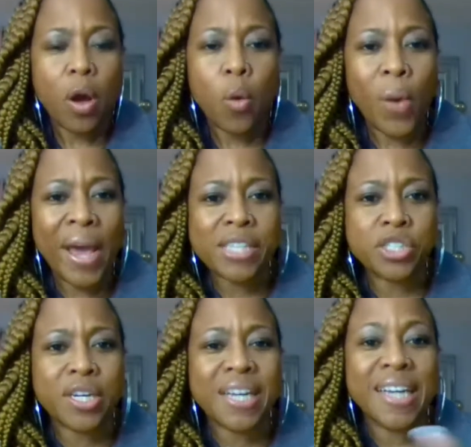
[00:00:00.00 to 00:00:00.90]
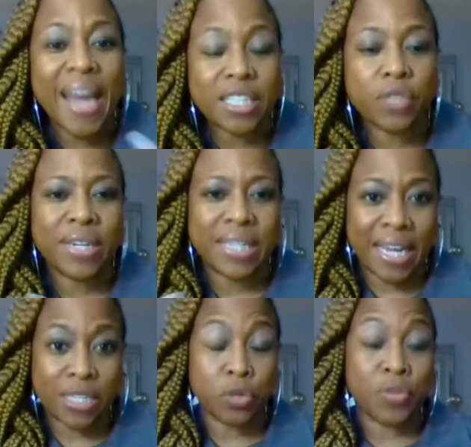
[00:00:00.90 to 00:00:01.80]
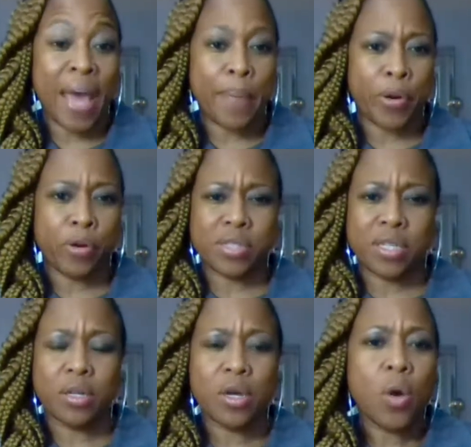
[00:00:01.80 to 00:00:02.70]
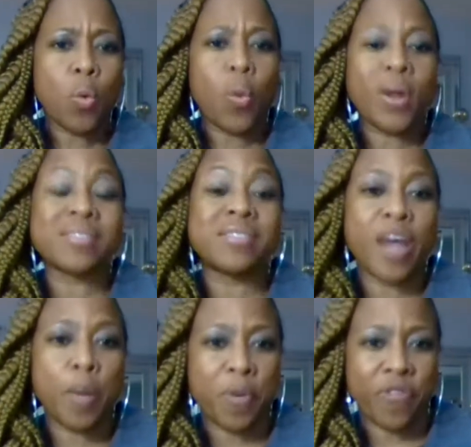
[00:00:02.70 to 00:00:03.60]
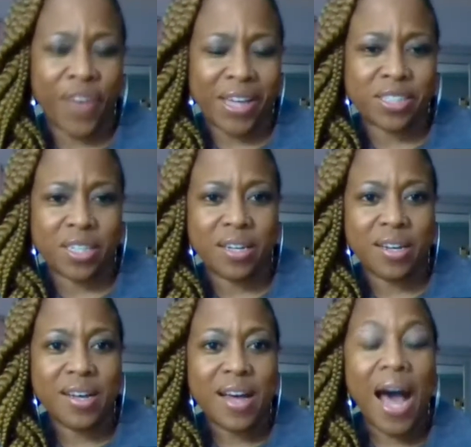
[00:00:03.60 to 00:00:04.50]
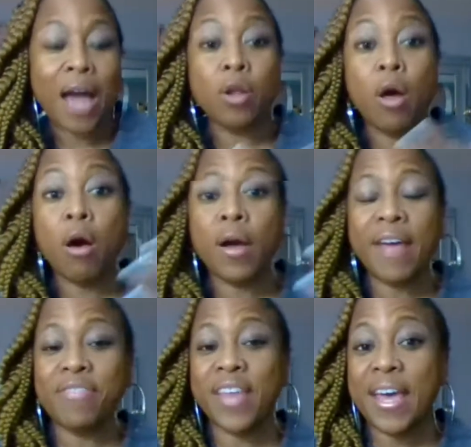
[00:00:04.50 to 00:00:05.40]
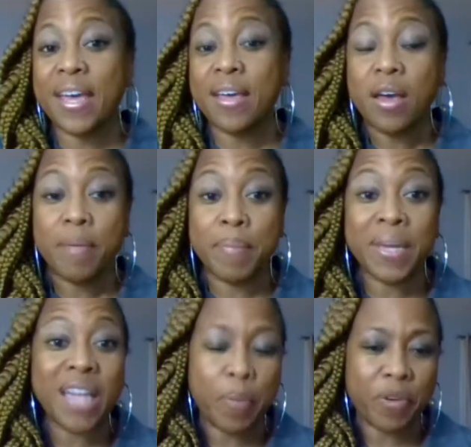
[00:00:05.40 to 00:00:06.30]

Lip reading: ways to connect and relate to that person. What is their profession? How long have they been in that